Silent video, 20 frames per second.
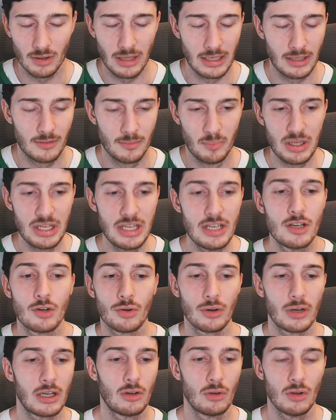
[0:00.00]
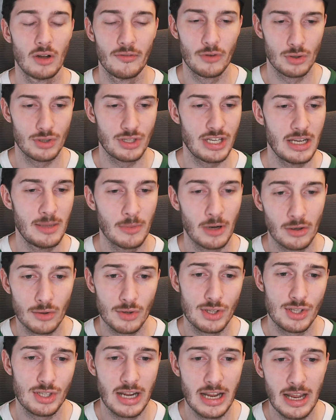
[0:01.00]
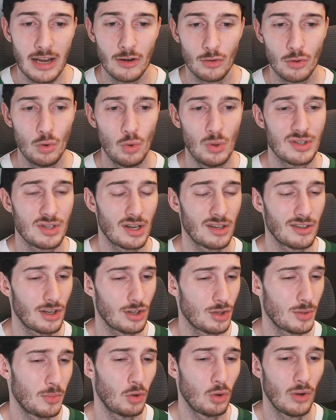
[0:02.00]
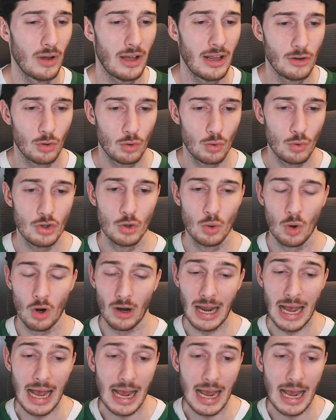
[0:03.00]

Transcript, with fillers: Like be critical of your team, understand who is untouchable and who you are